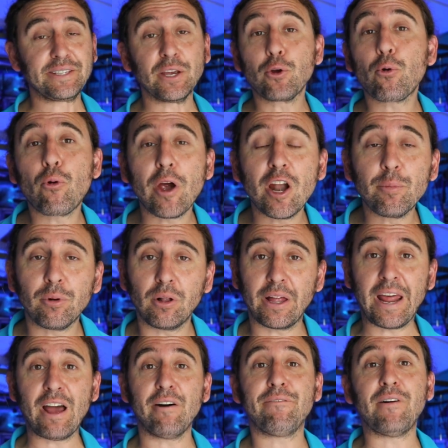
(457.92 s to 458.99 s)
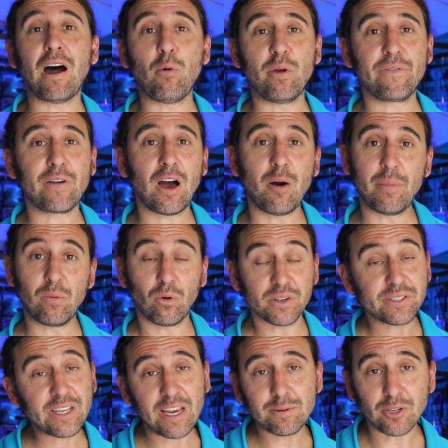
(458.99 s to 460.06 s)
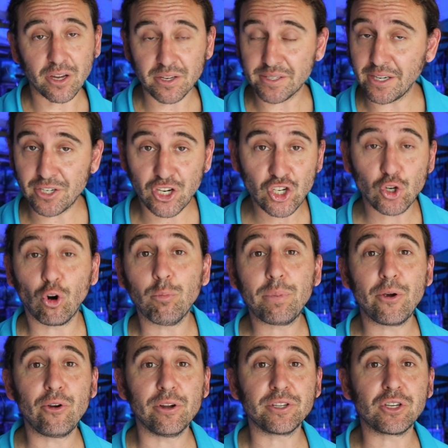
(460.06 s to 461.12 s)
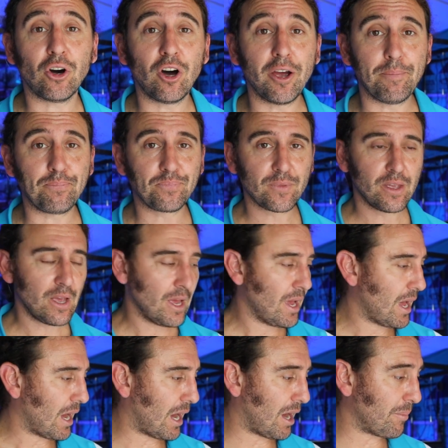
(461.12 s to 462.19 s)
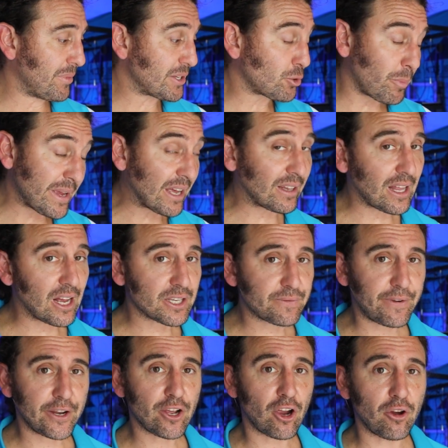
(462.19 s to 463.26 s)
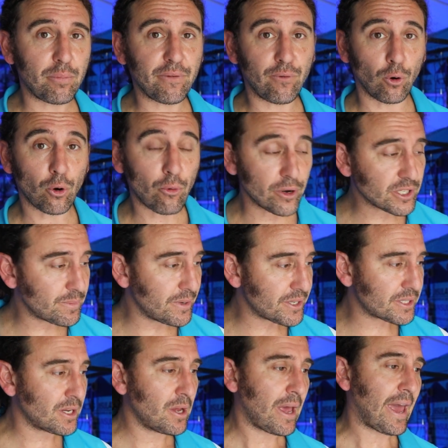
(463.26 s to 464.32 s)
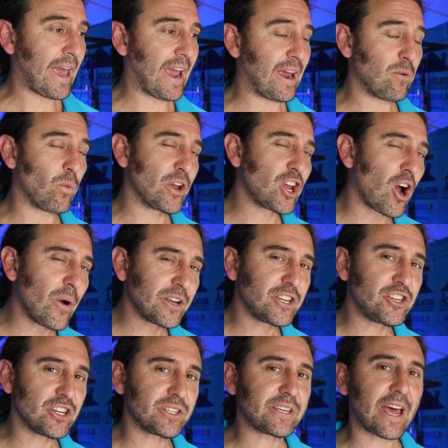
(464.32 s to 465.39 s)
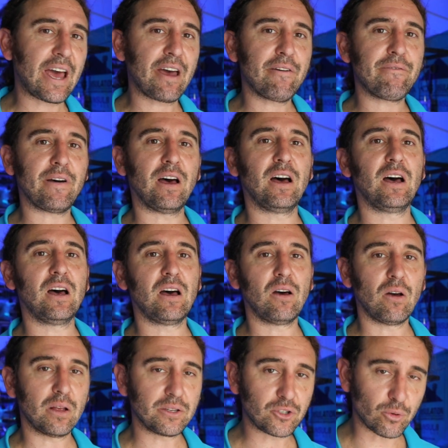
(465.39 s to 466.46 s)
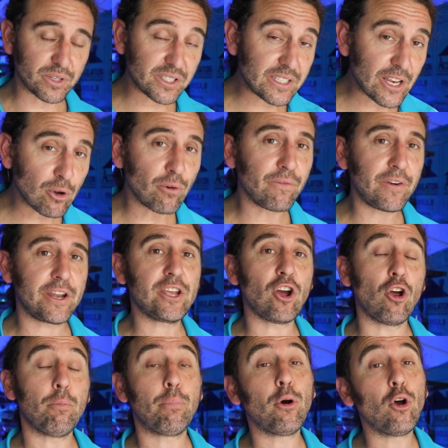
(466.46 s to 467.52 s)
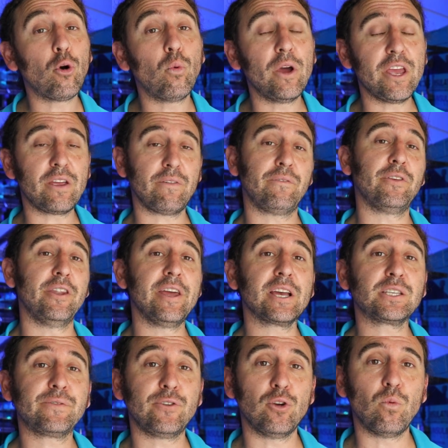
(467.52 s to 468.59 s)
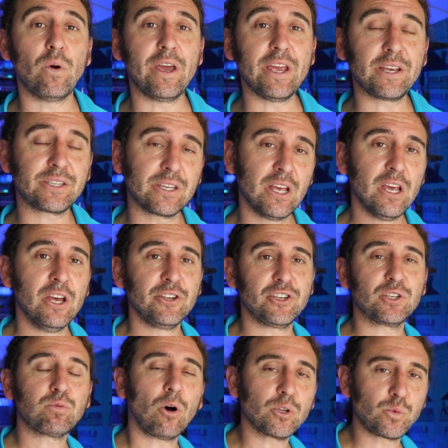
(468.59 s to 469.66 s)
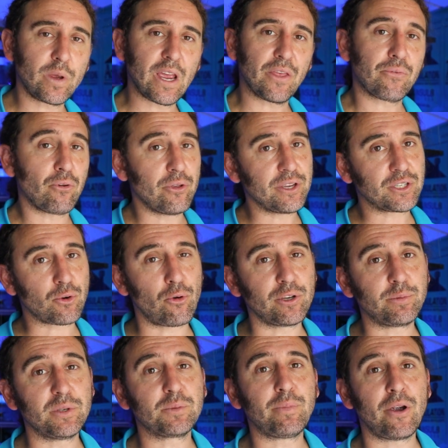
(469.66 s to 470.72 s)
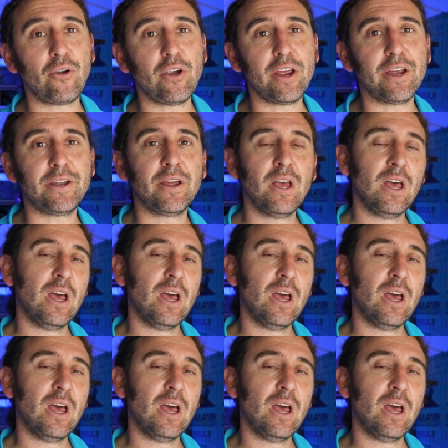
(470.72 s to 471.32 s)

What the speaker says: incredible at how far we've come in what seems like such a short period of time. This will be our last video before Christmas, and we're going to just have do a single video per week for the next few weeks, just whilst we get through this Christmas period.